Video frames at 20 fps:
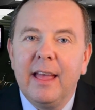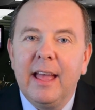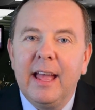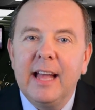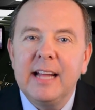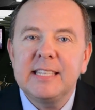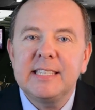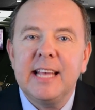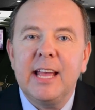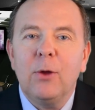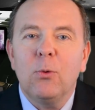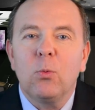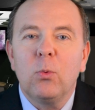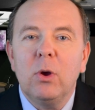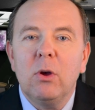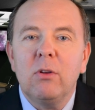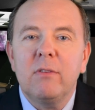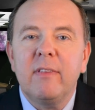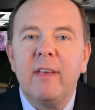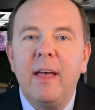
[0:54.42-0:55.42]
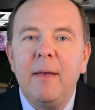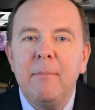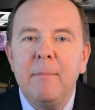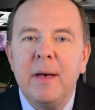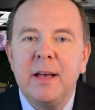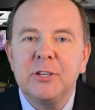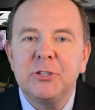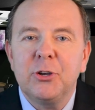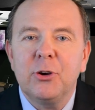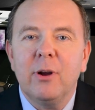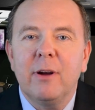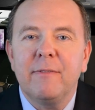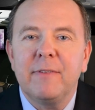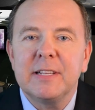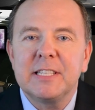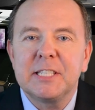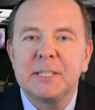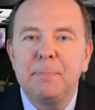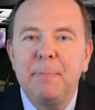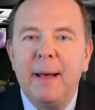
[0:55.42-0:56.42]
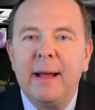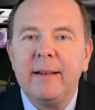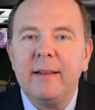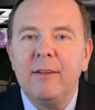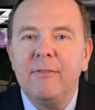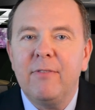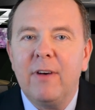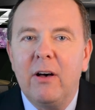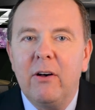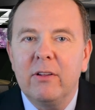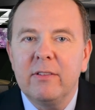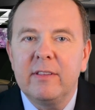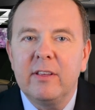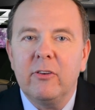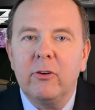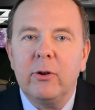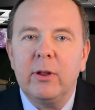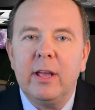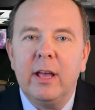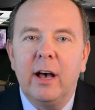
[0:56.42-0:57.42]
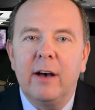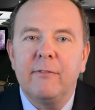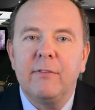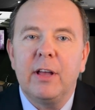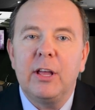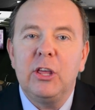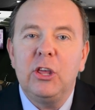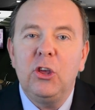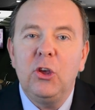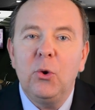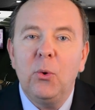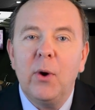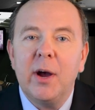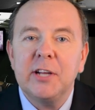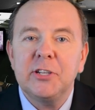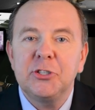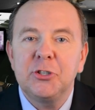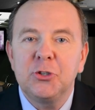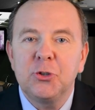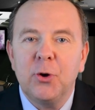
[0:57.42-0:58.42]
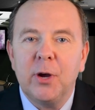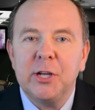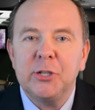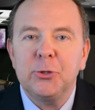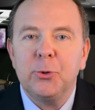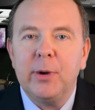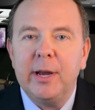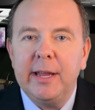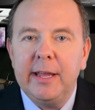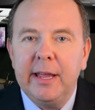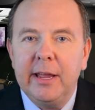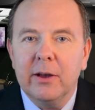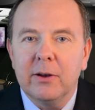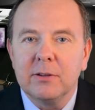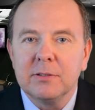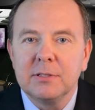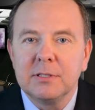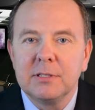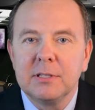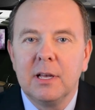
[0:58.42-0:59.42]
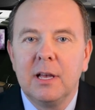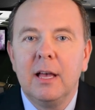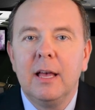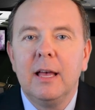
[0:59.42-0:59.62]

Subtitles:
It's a real-time measure of expected volatility of U.S. Treasury yields.